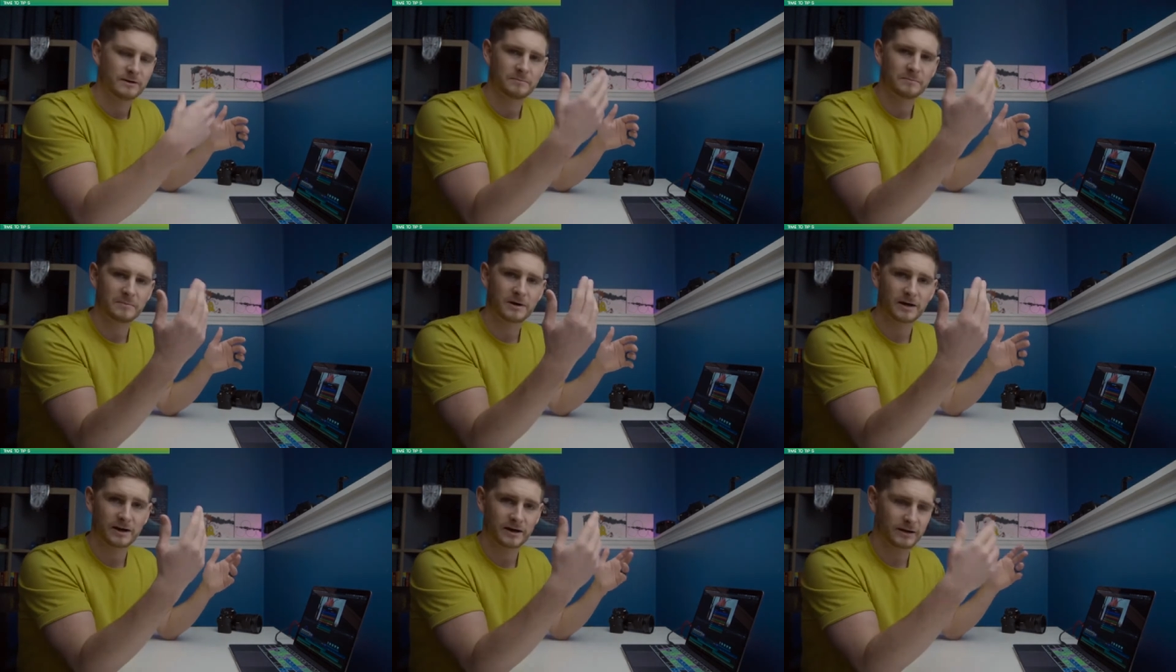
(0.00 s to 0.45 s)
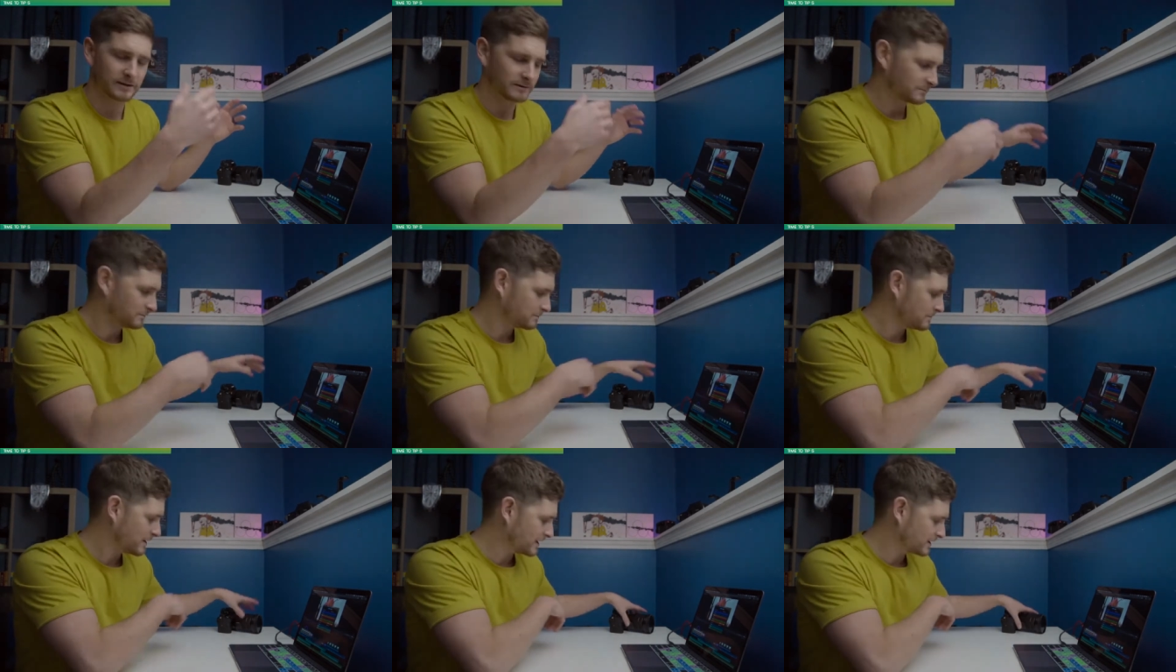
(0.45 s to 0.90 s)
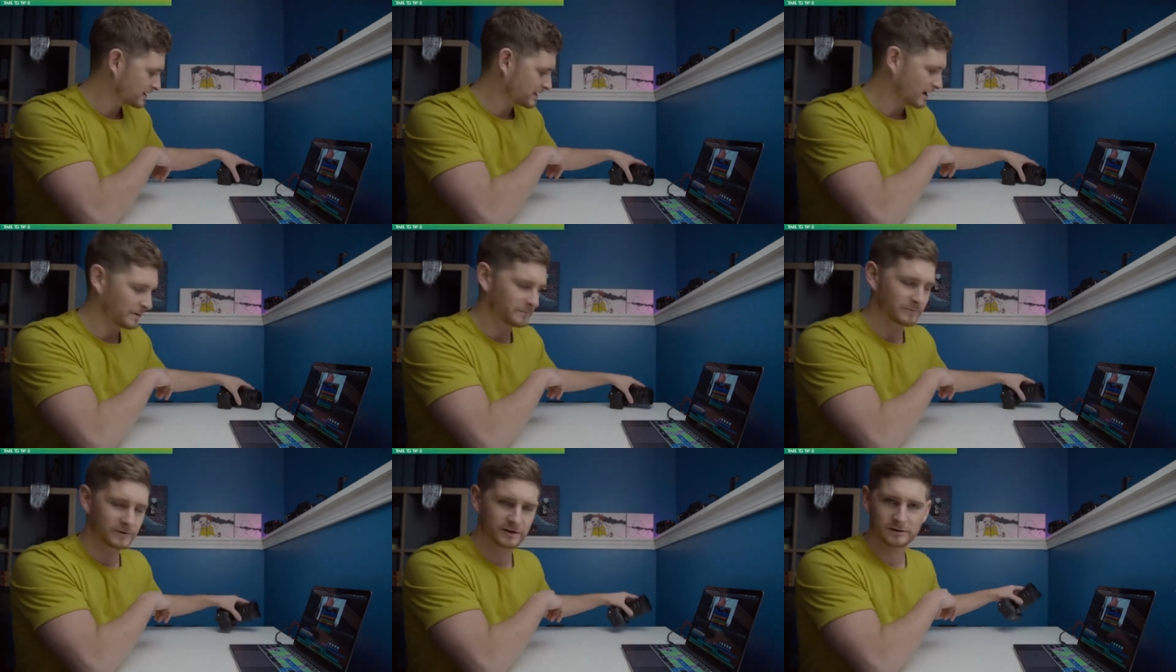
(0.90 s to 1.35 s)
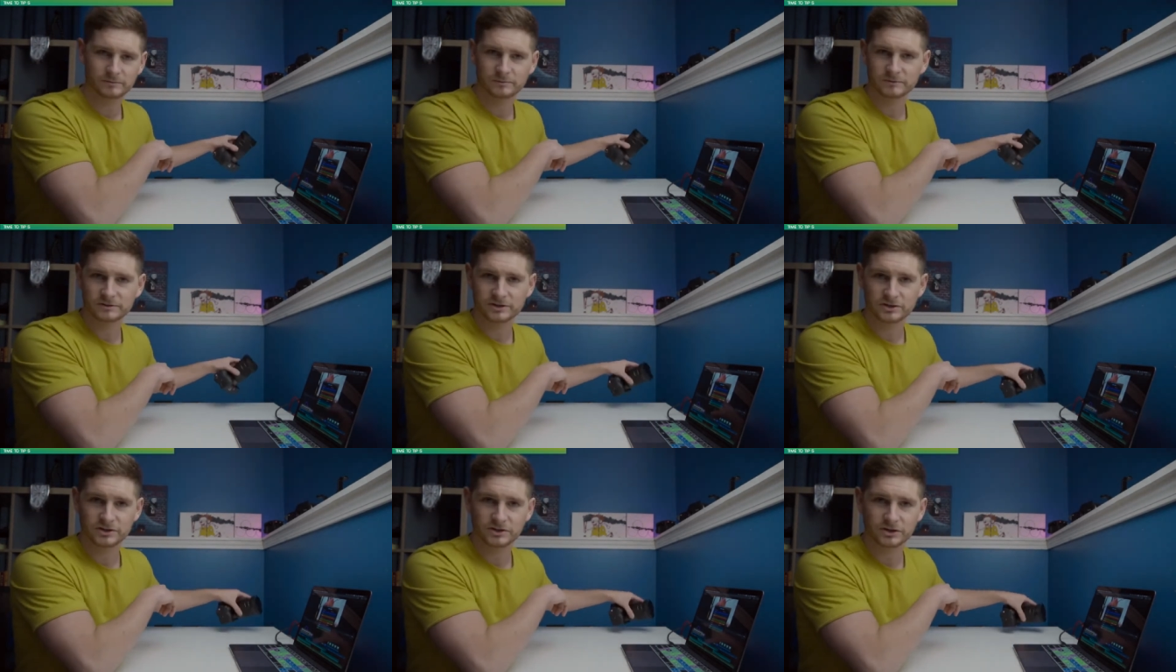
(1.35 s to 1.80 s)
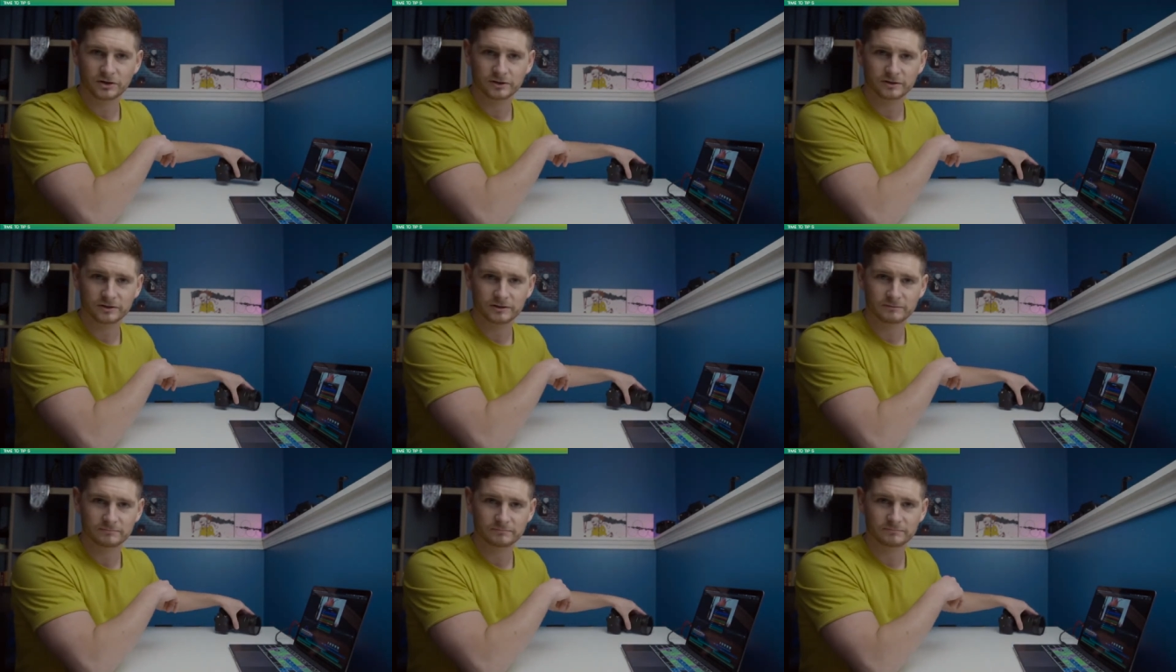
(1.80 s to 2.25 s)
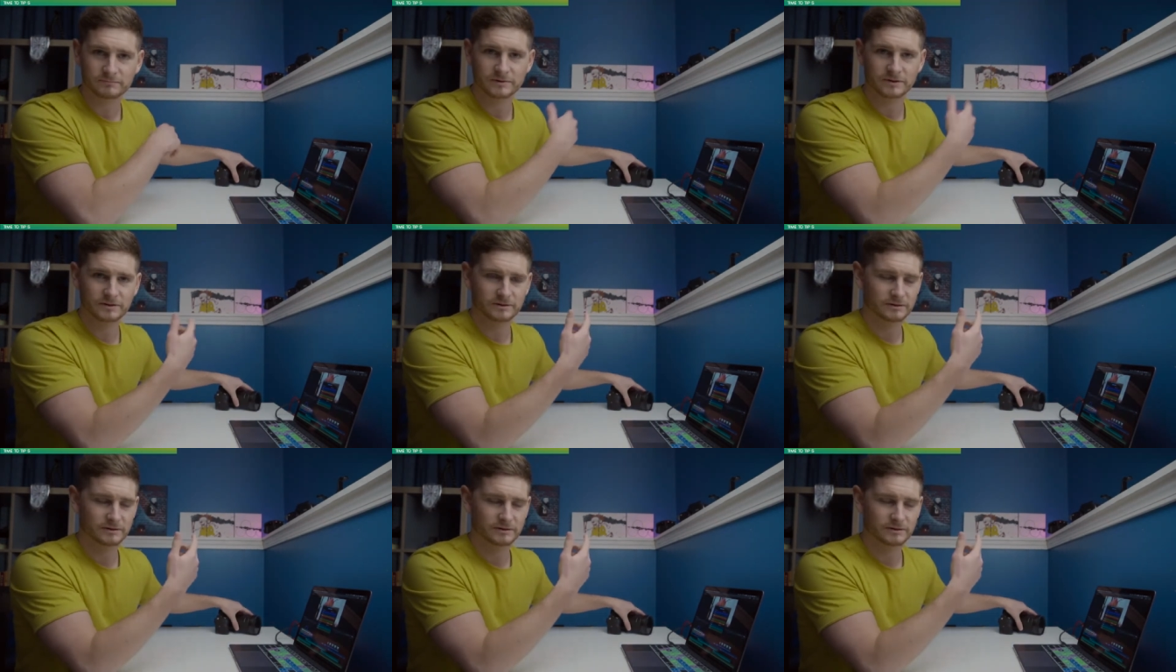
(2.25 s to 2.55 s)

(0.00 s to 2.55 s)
my main camera, which is shot in